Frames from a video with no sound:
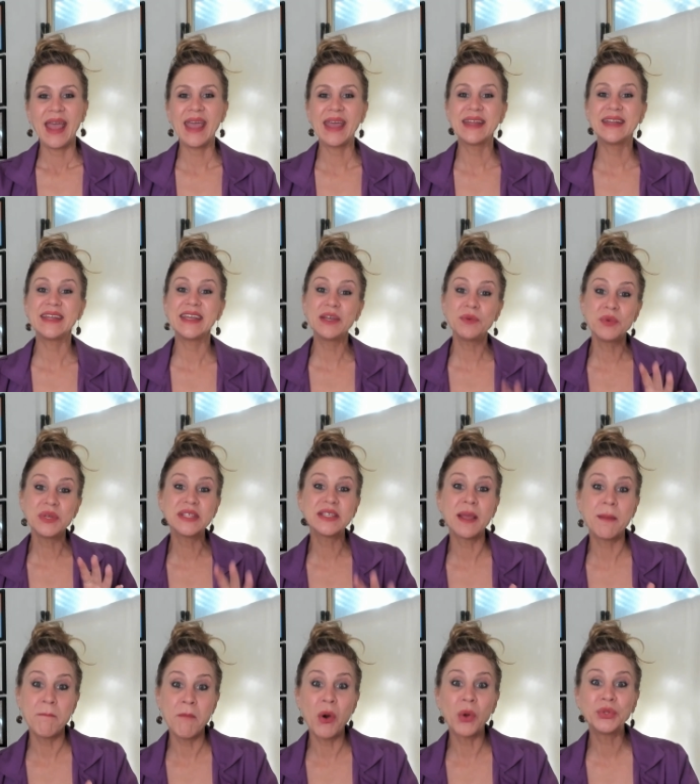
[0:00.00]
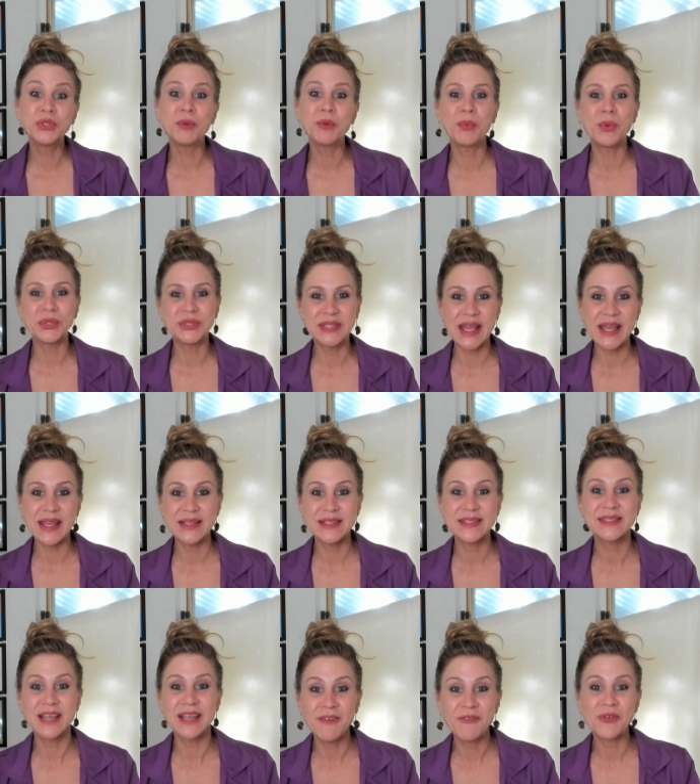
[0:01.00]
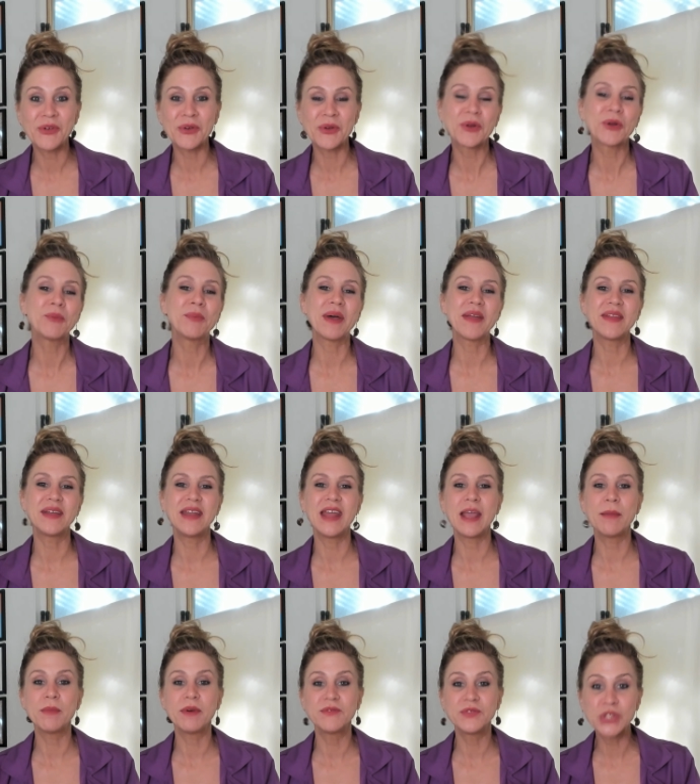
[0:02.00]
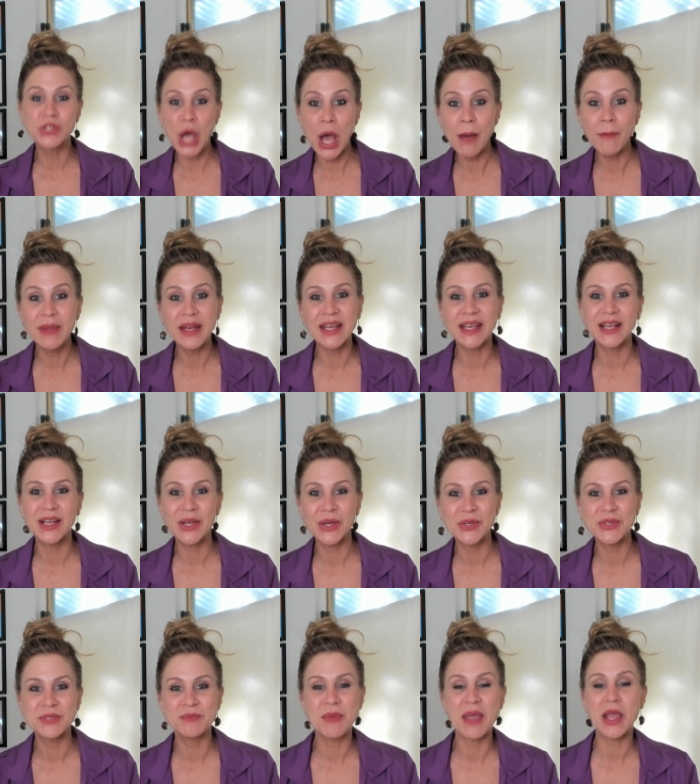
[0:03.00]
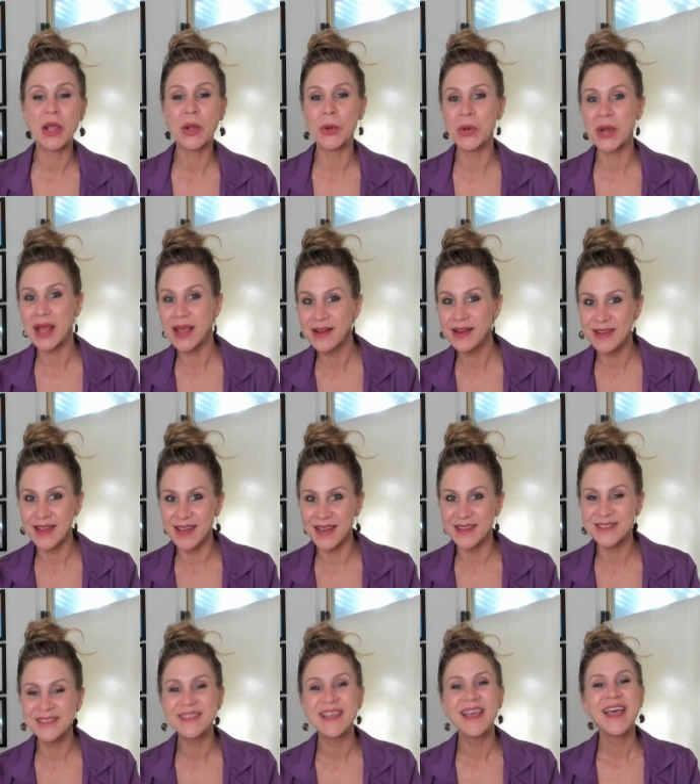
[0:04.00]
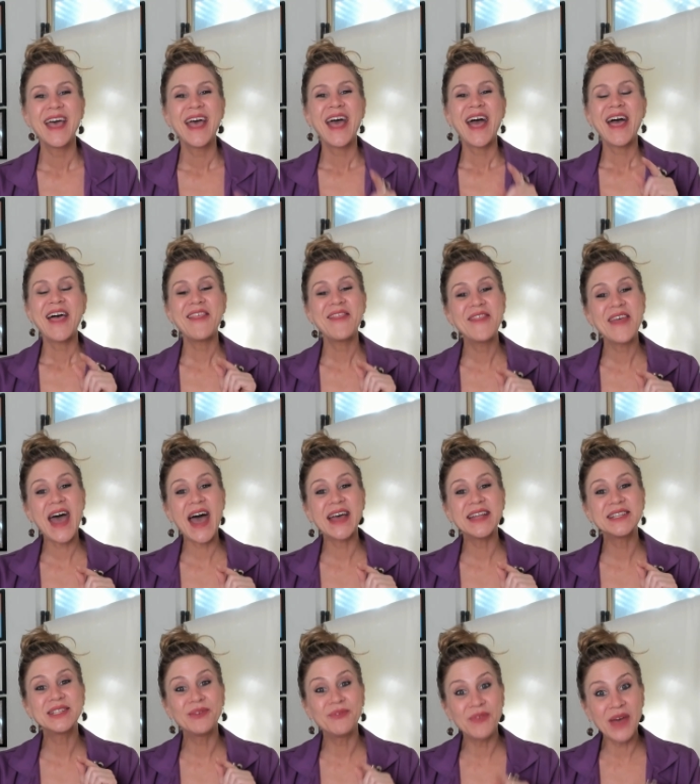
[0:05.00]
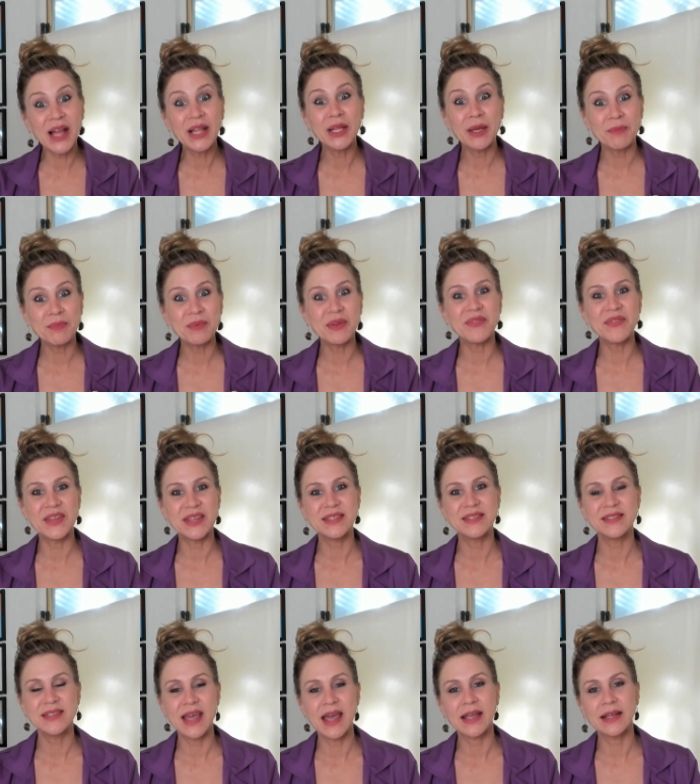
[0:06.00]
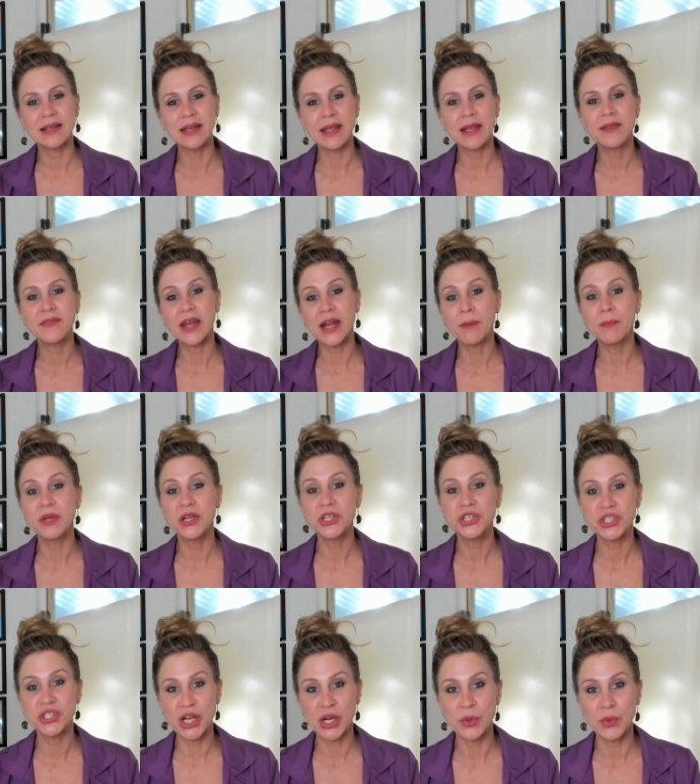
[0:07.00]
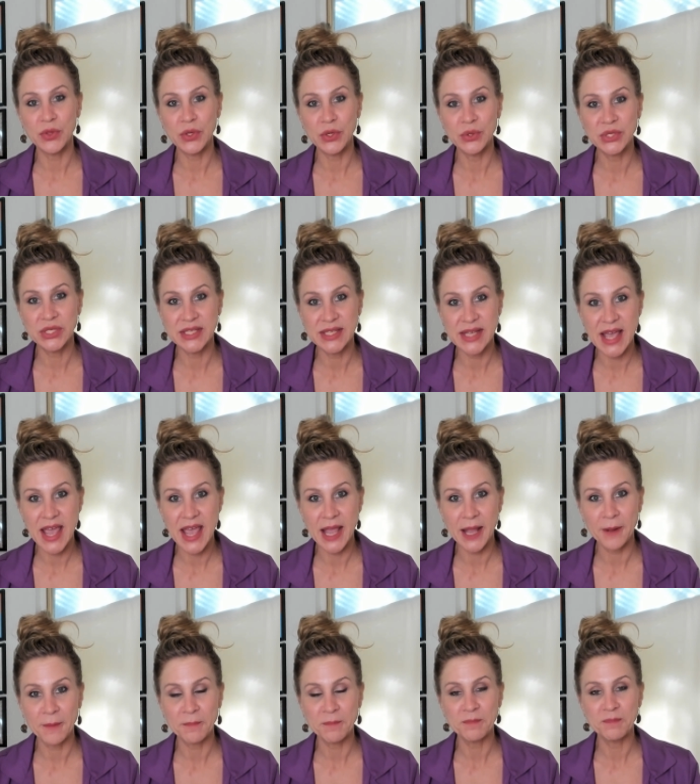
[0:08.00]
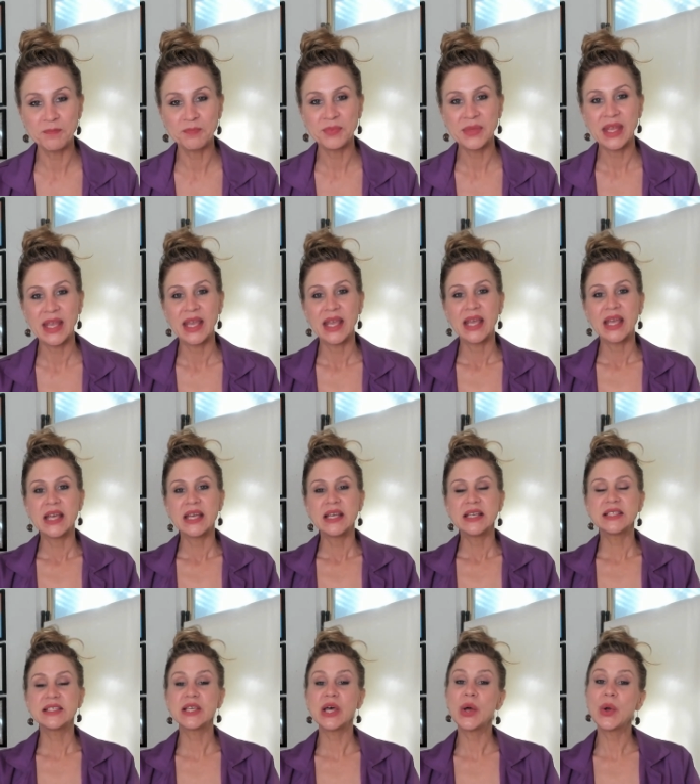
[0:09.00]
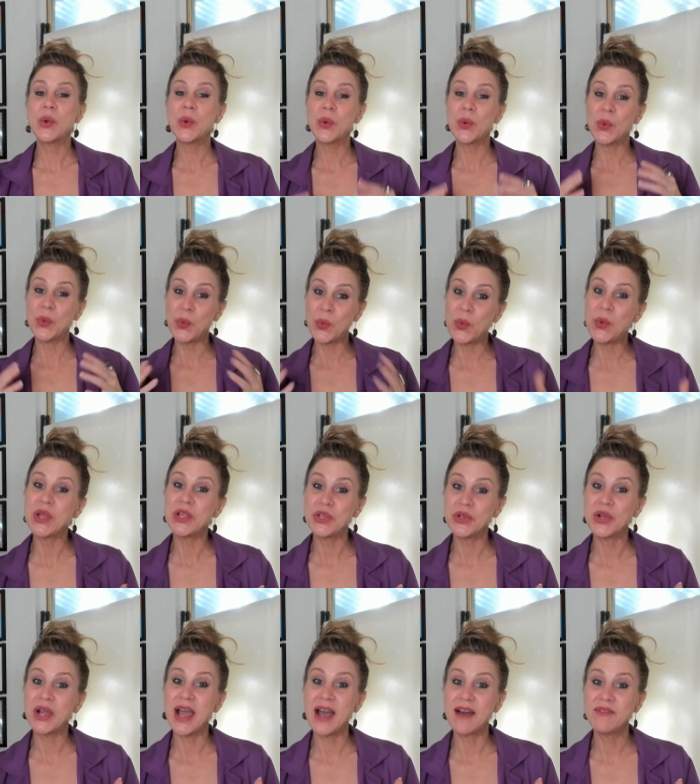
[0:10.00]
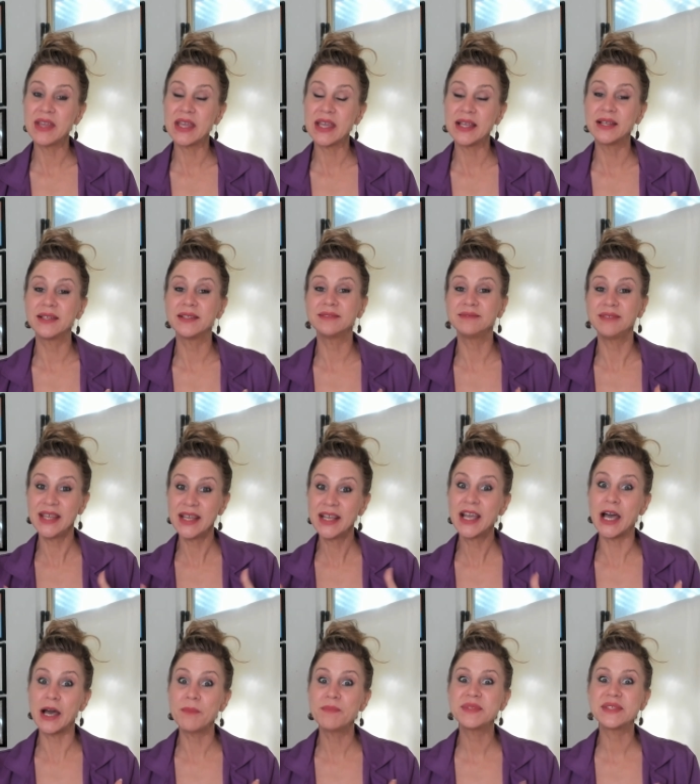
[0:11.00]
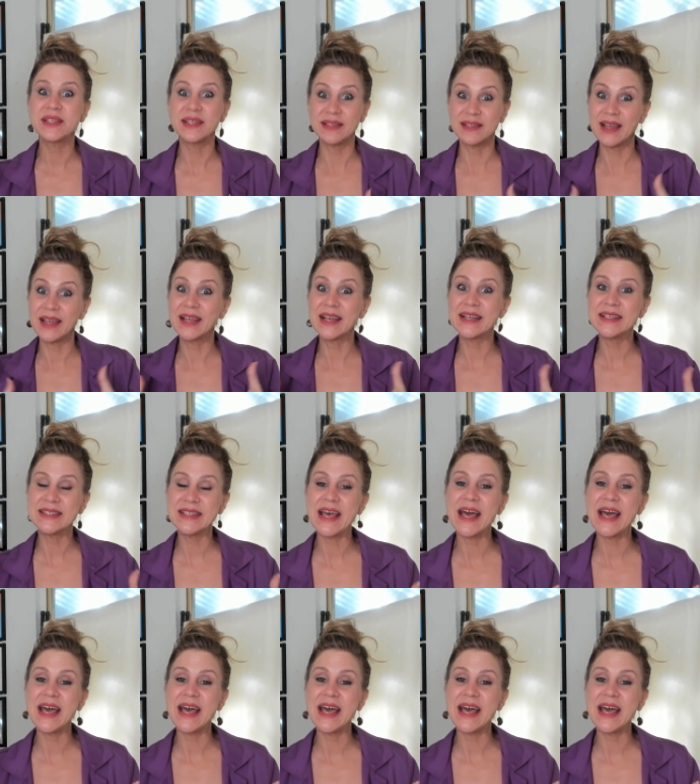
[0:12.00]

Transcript: And it was a multiple day sufferer by the name of Dominic Cosme Hernandez that developed this technique that I'm going to share with you today. So, when you're having hiccups, like I